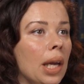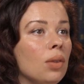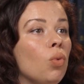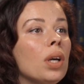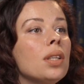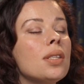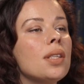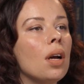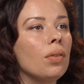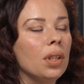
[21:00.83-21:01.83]
And what does
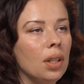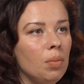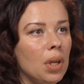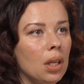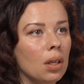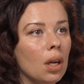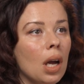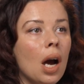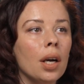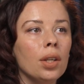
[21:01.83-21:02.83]
that really mean?
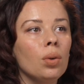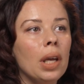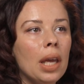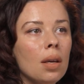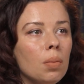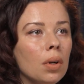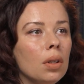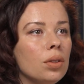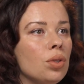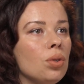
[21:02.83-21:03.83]
Are you
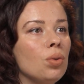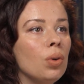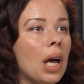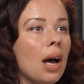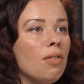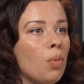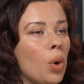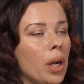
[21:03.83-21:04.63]
able to have more